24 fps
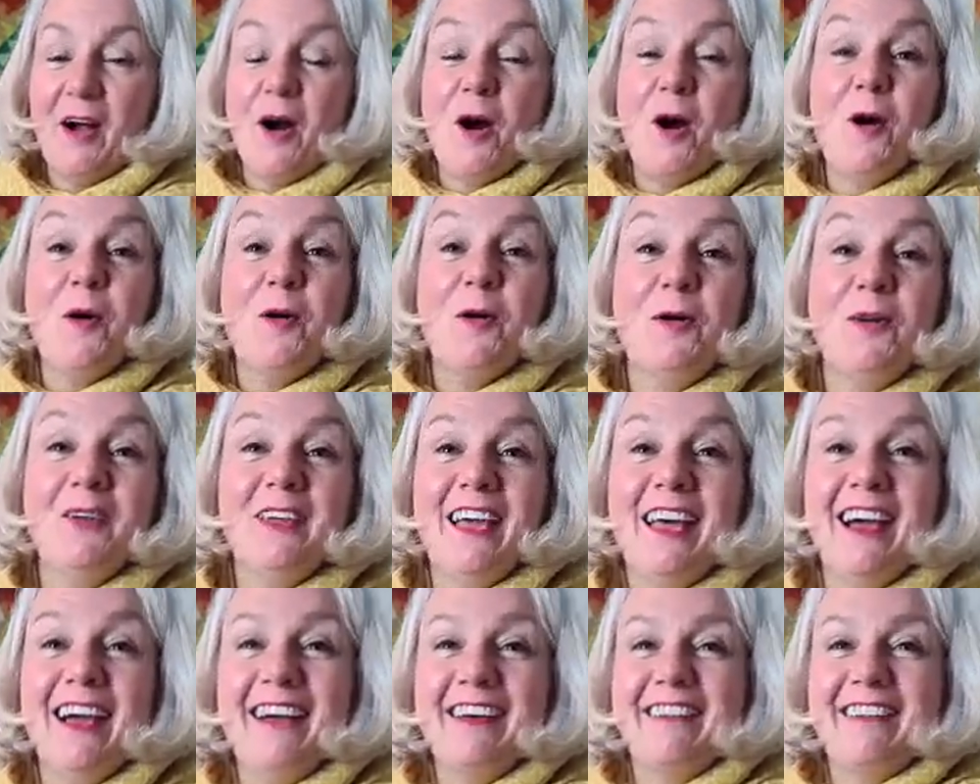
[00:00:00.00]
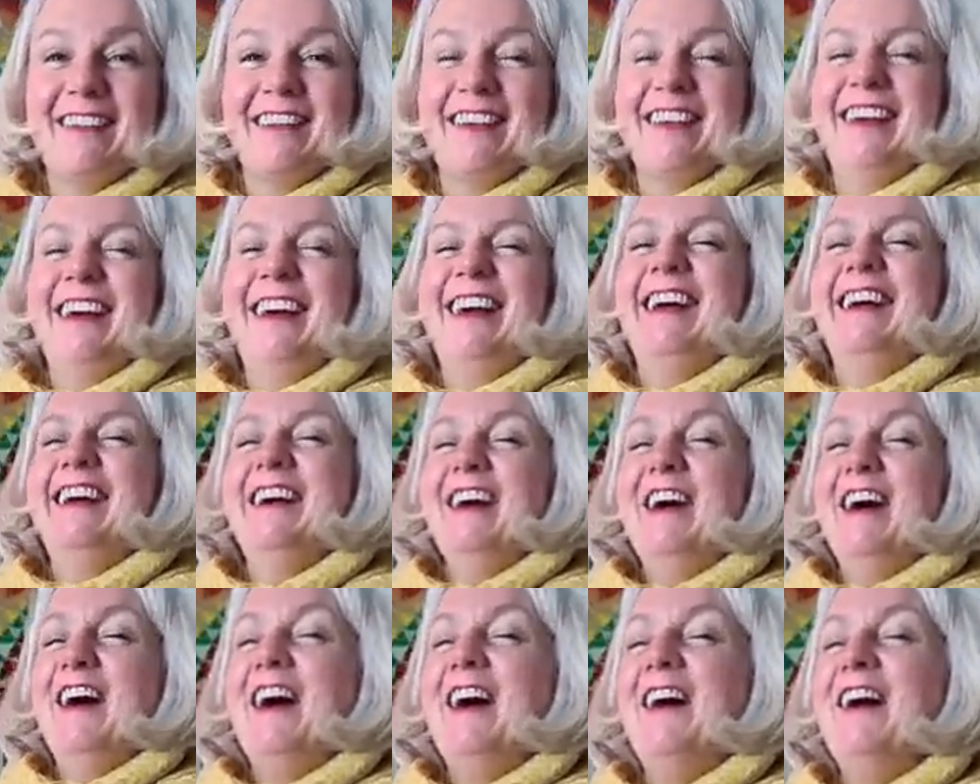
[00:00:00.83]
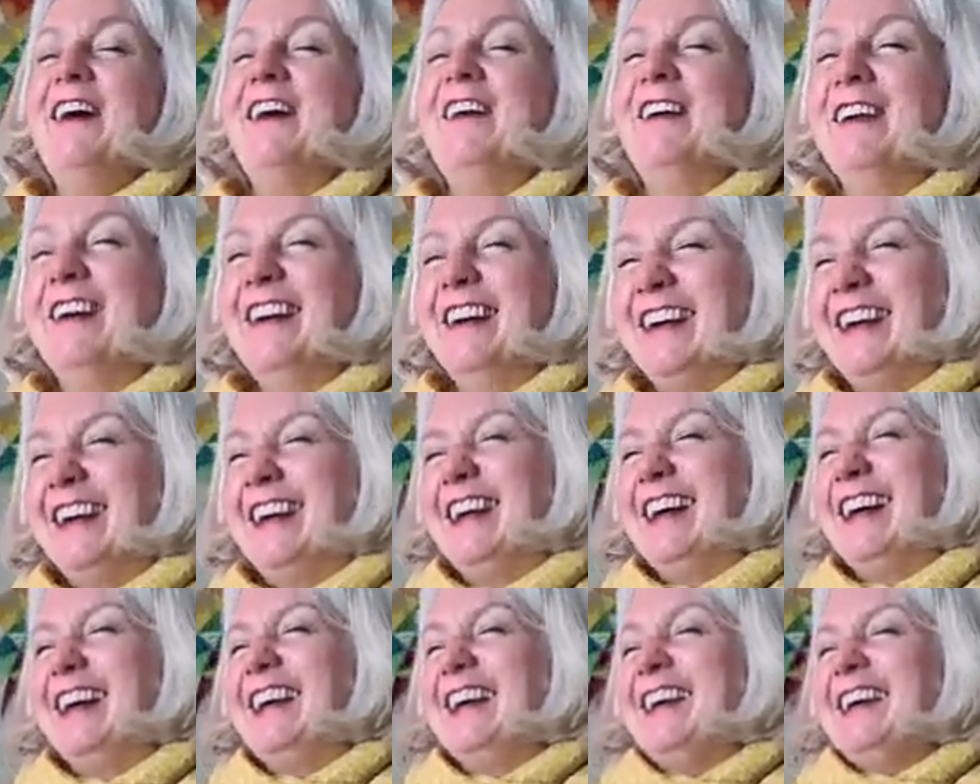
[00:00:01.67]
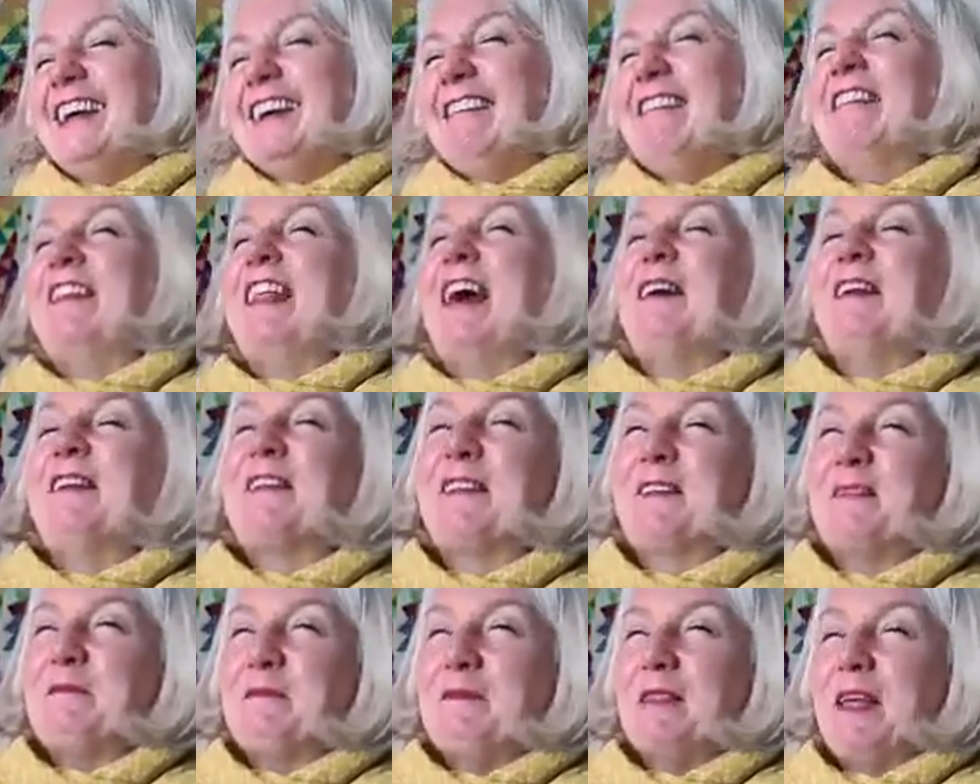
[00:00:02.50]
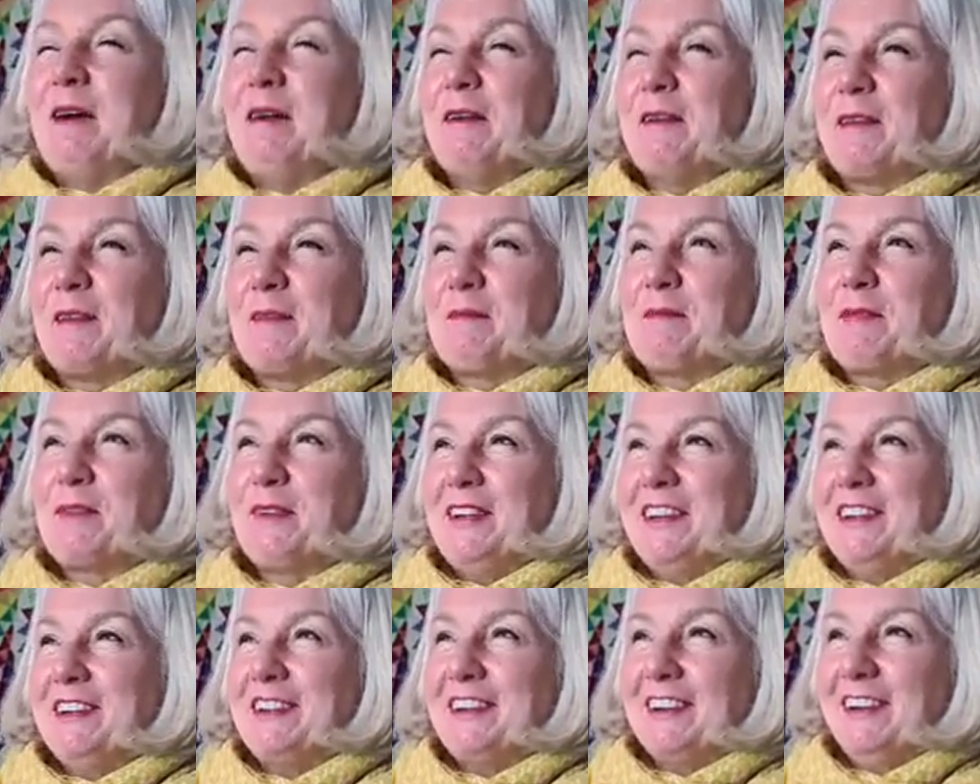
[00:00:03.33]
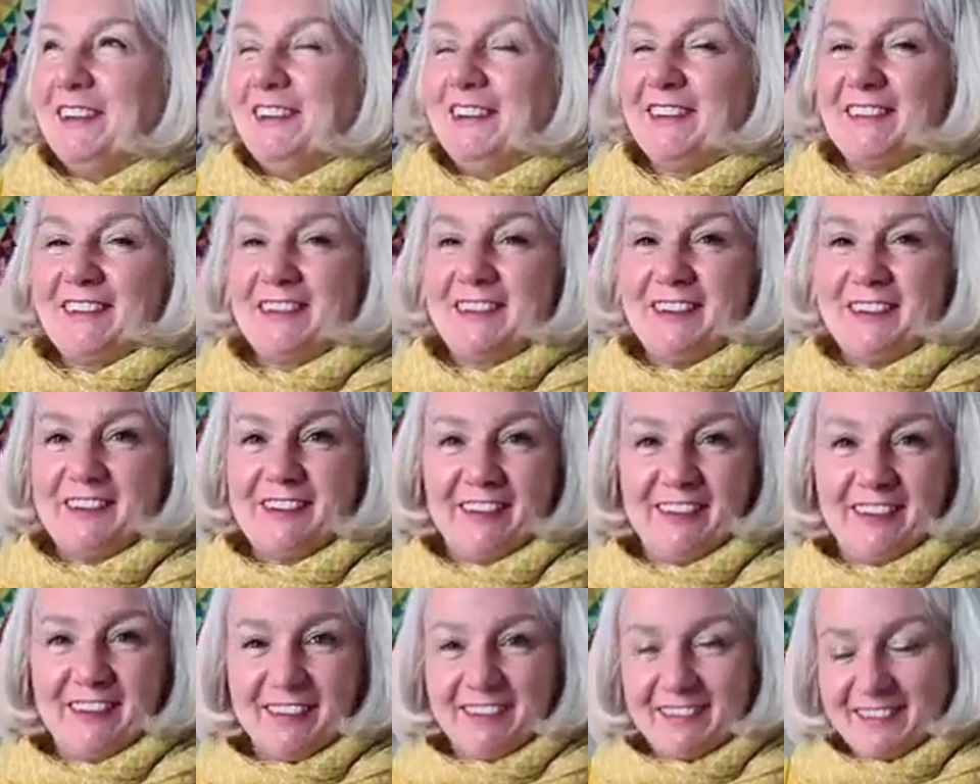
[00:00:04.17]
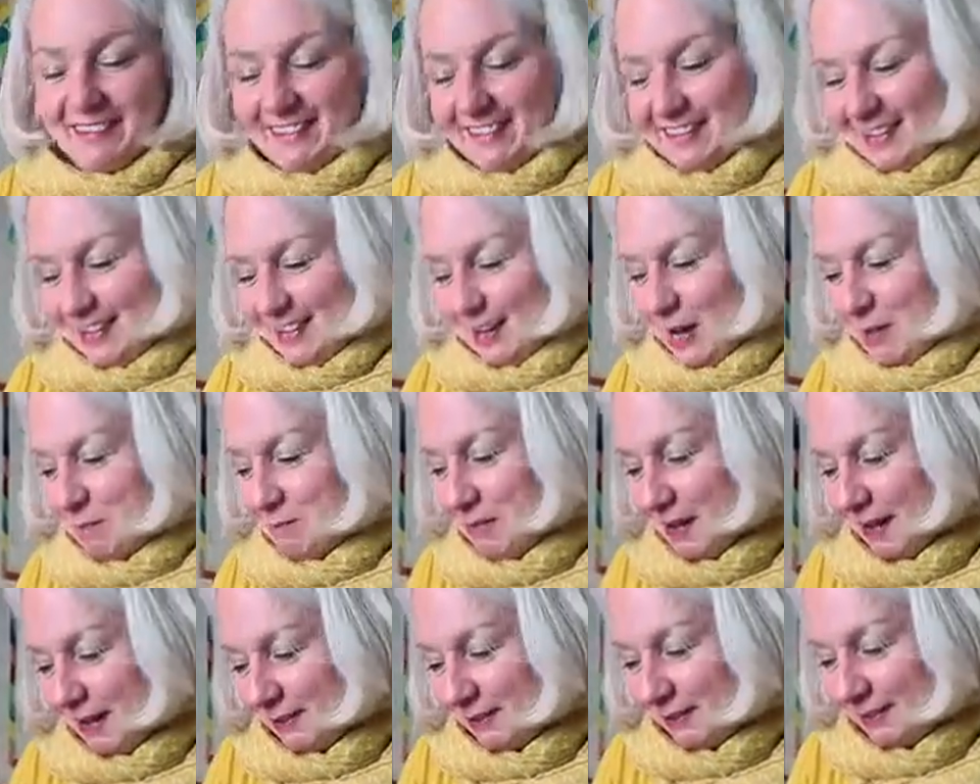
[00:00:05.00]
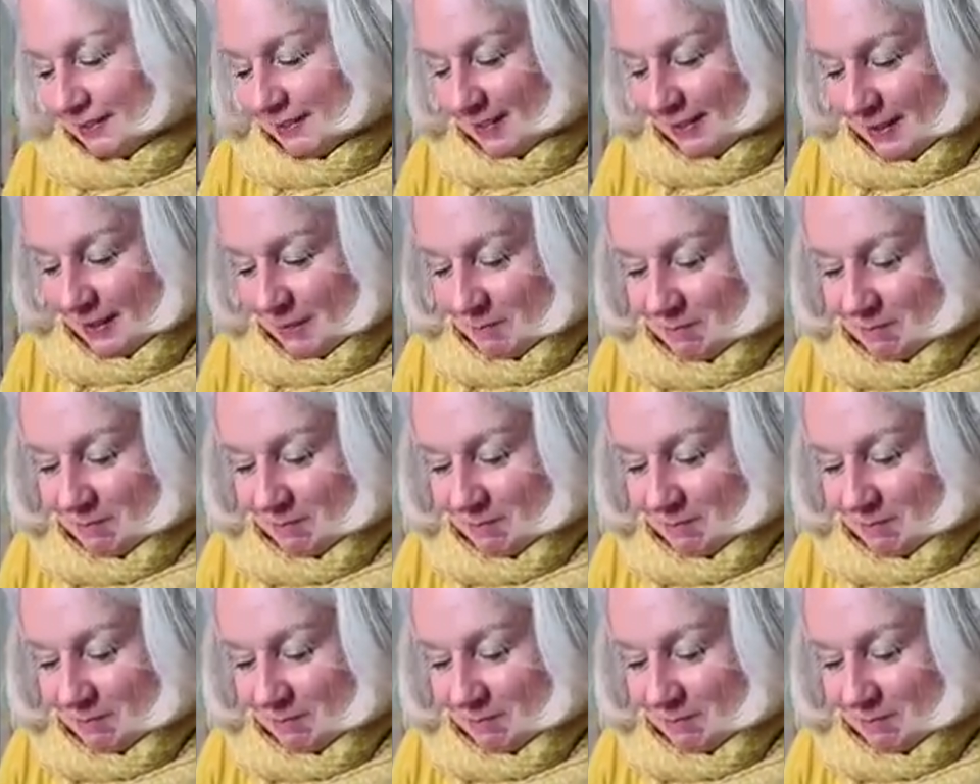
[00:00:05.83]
Oh yes. Oh, well that was the pre-show discussions about